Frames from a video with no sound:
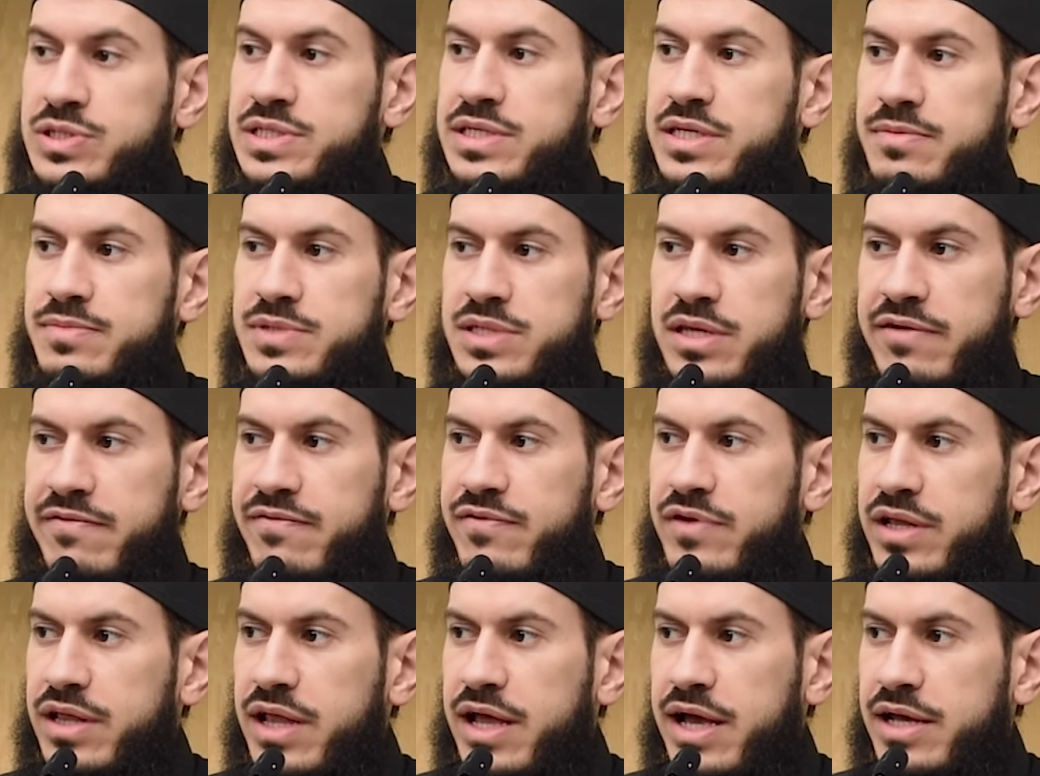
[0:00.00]
in every
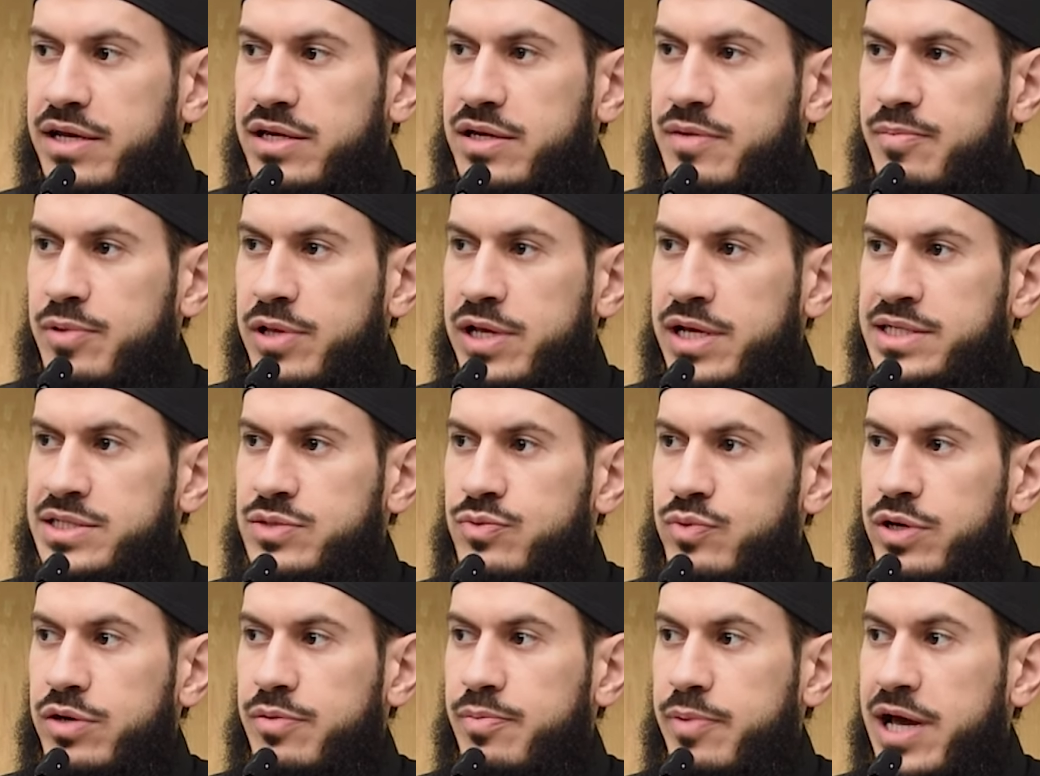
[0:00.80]
land and place. We
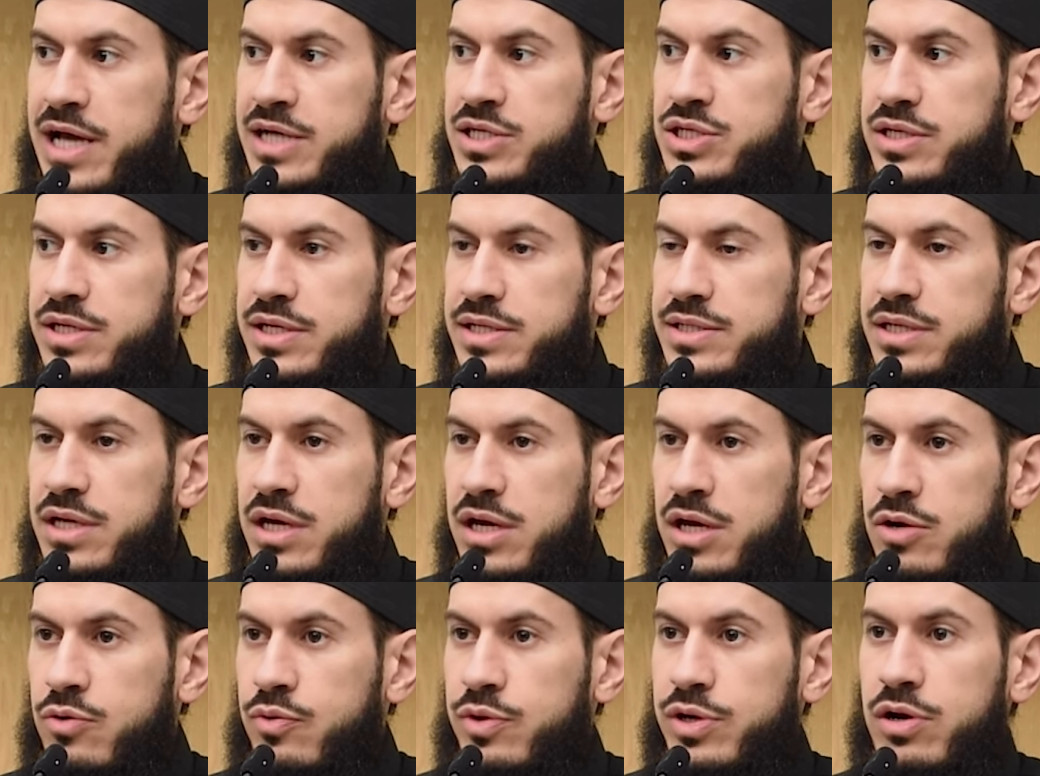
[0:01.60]
are passionate,
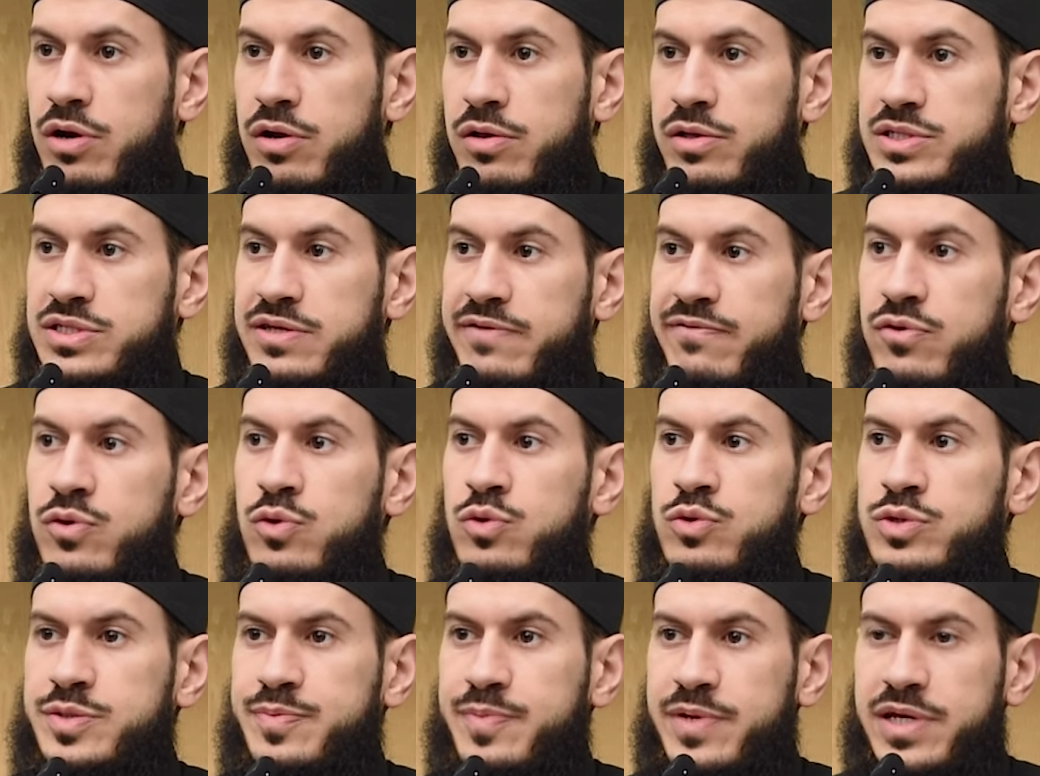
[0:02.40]
regardless of who
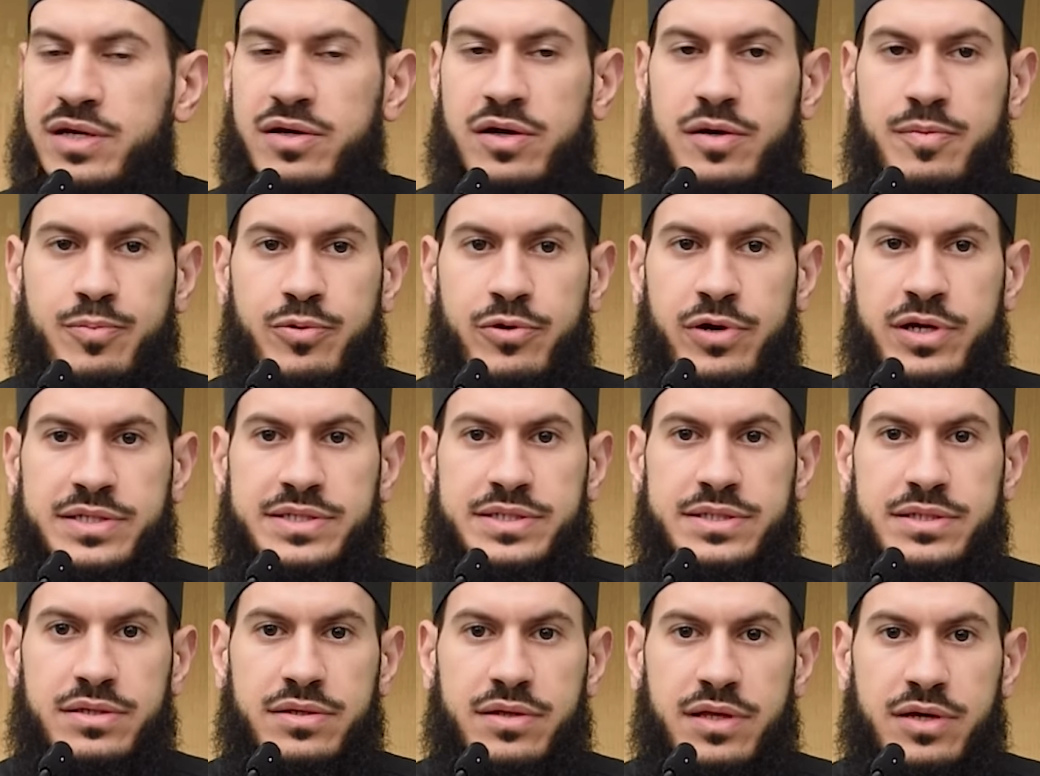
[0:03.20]
is being
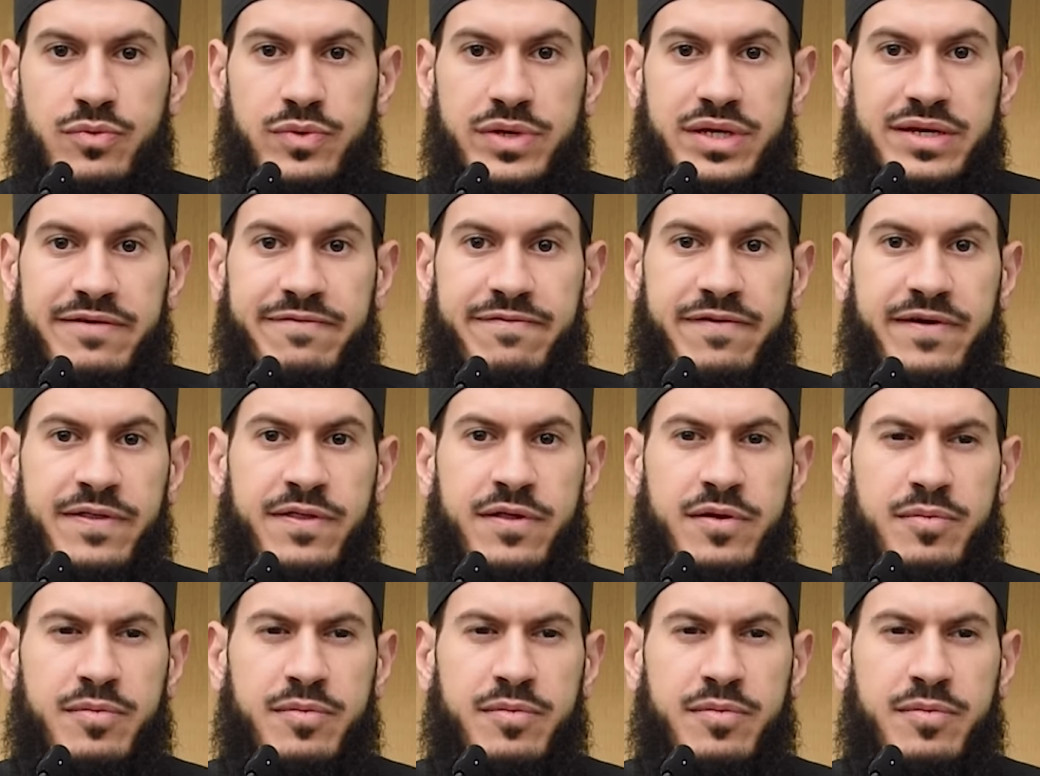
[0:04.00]
oppressed, that we defend them.